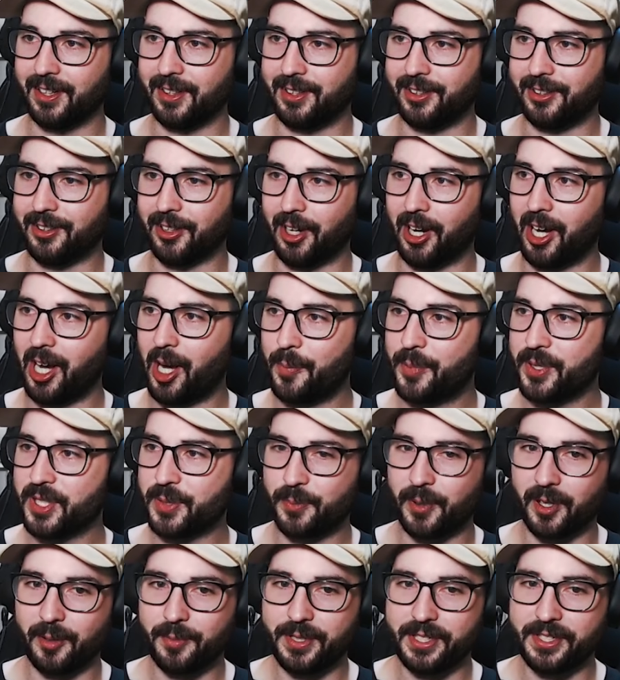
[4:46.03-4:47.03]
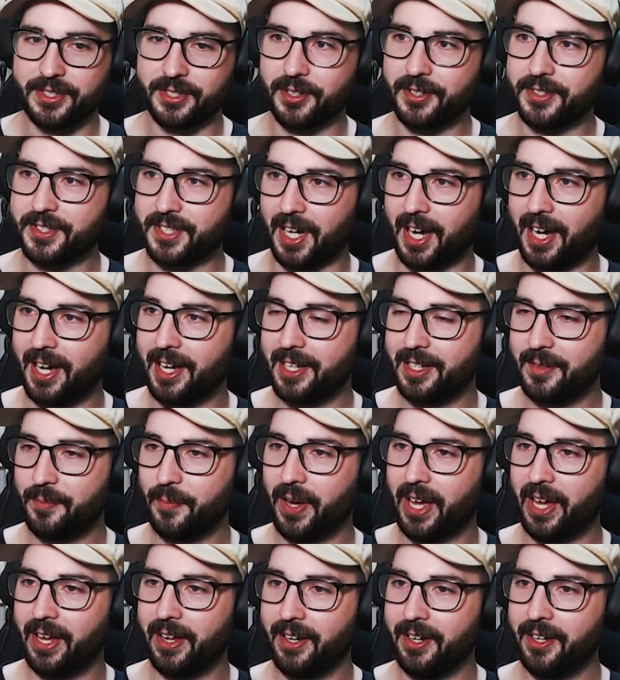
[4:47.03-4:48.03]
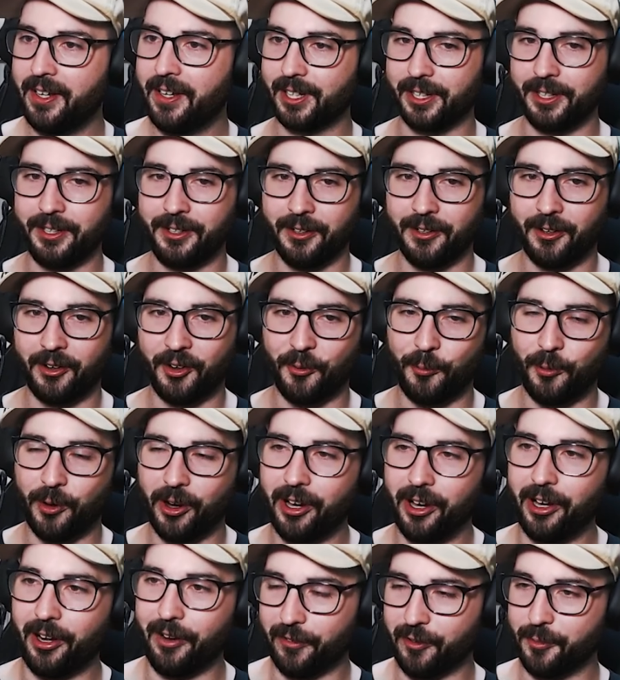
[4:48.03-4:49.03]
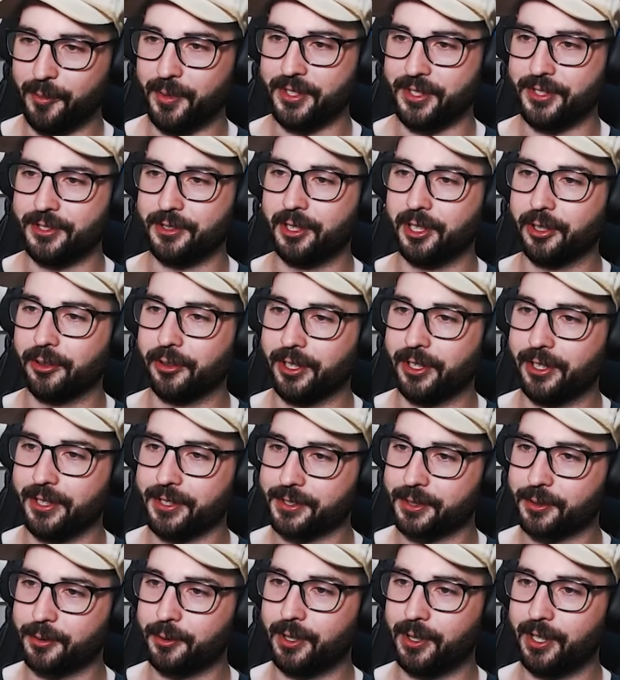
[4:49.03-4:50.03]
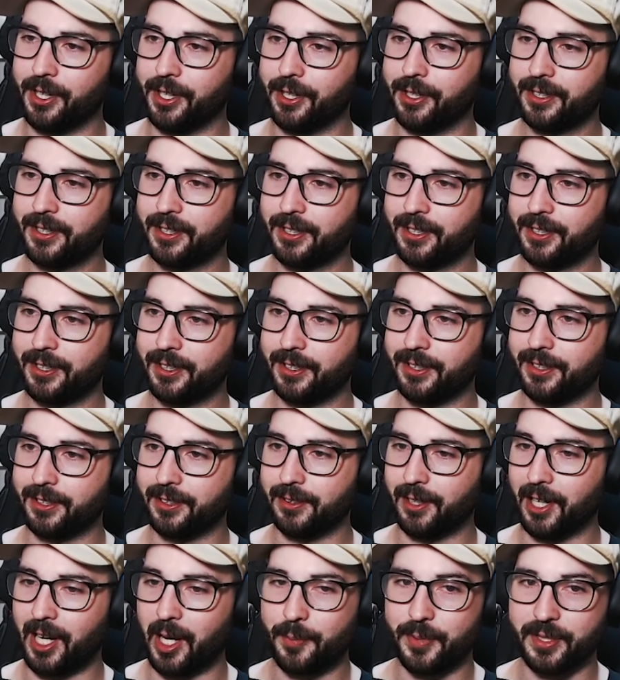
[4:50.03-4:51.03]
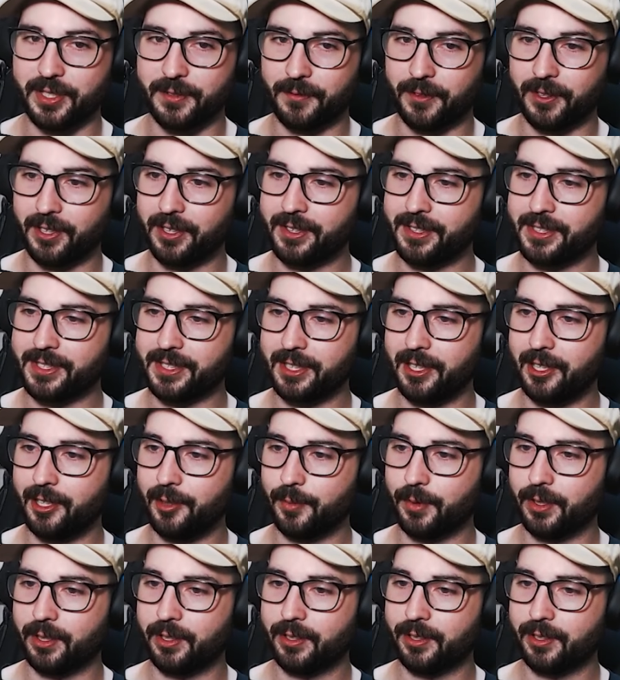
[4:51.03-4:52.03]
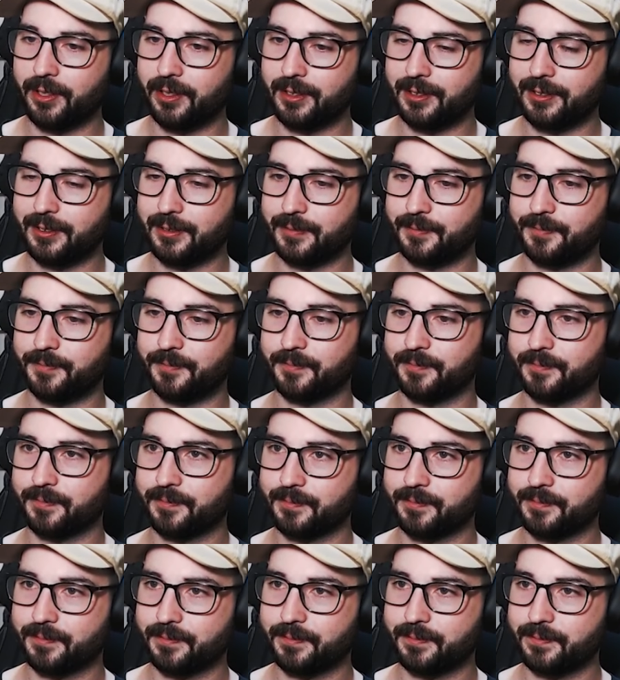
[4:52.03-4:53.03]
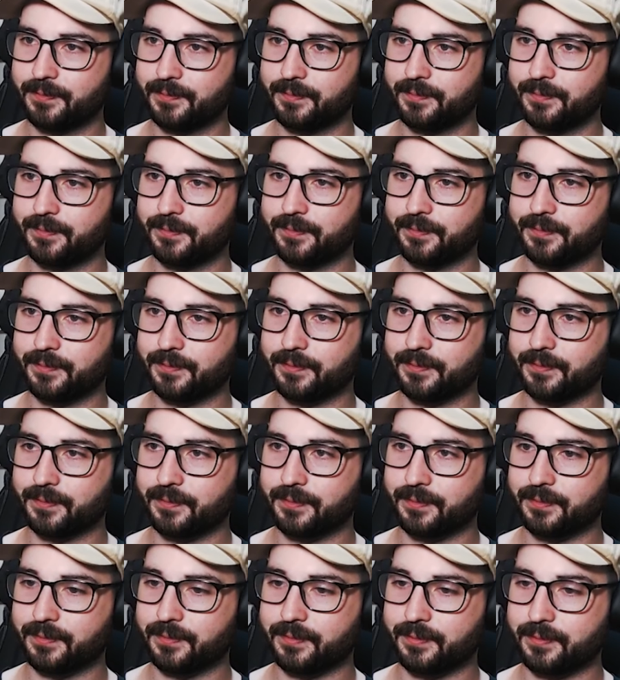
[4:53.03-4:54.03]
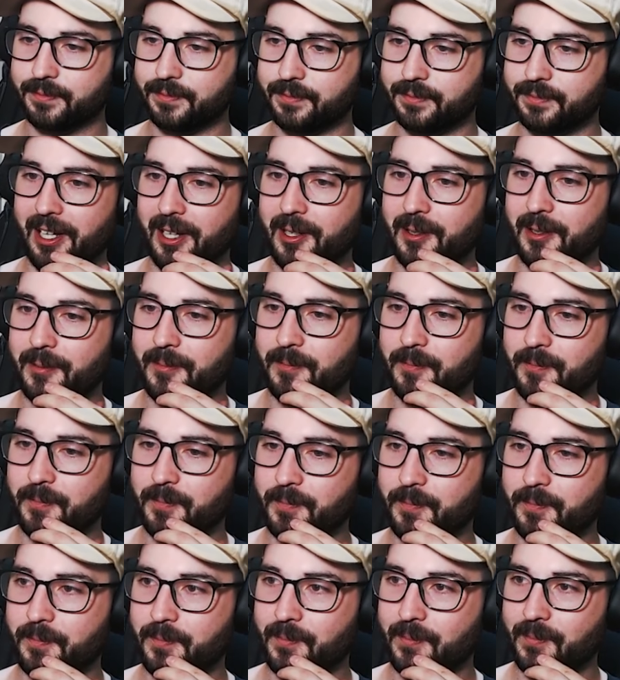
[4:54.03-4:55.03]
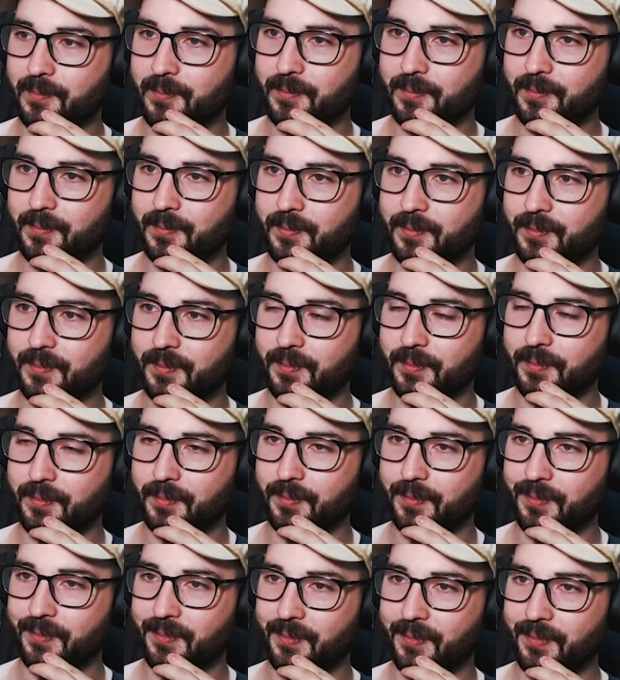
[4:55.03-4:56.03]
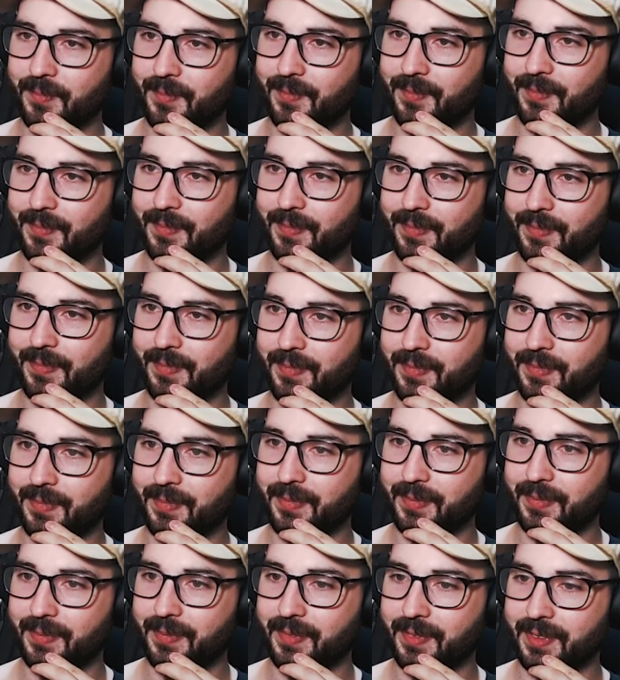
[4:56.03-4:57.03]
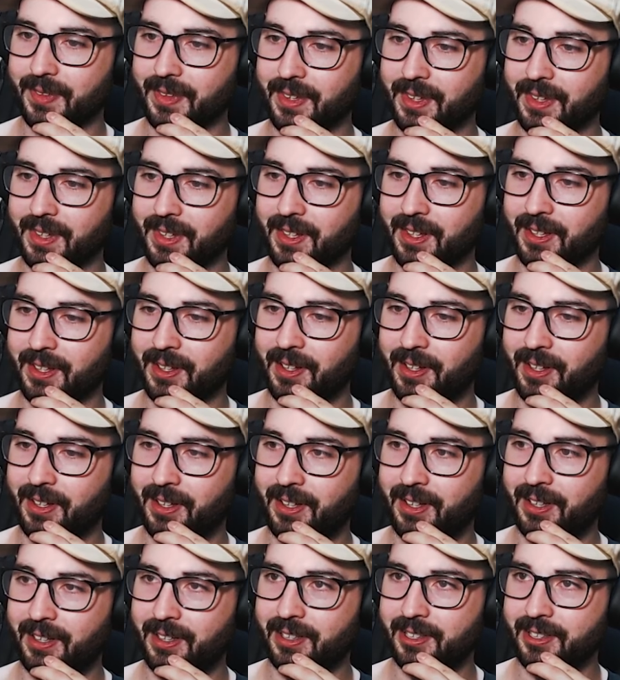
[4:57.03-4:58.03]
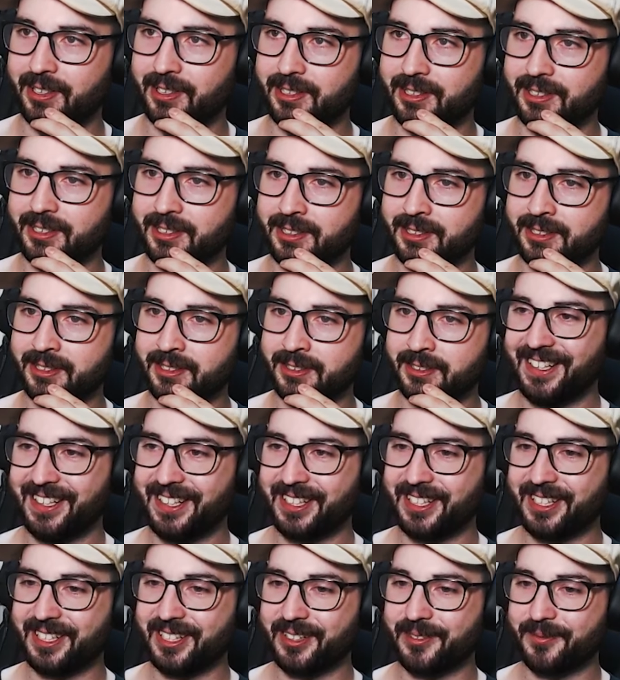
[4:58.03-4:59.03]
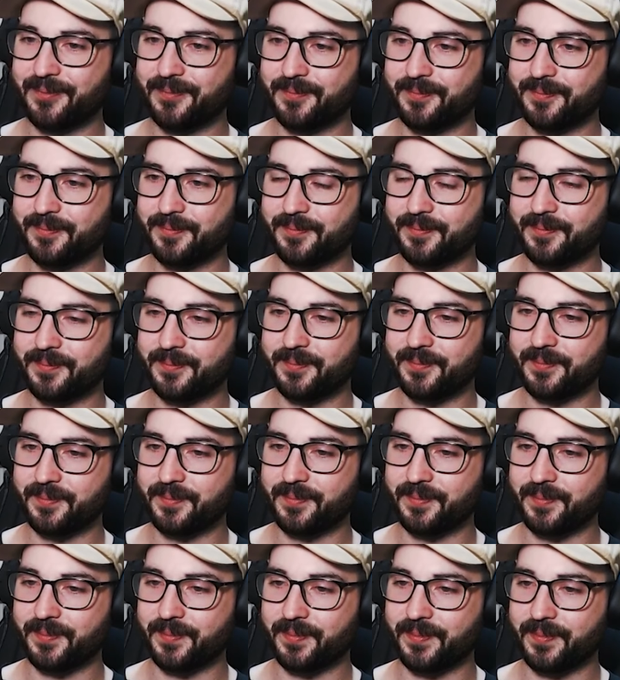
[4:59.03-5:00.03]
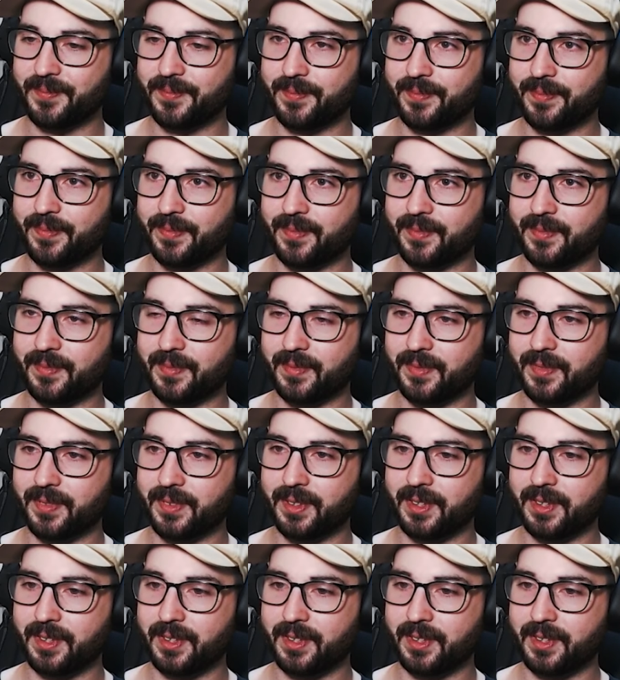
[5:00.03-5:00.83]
The Appa's probably so tired, man. Not a word from Azula and her squad. Appa's fallen asleep. Those girls followed us all the way from Omashu. No, the sun is rising. We've been up all night with no sleep. Every time we land, those girls are there.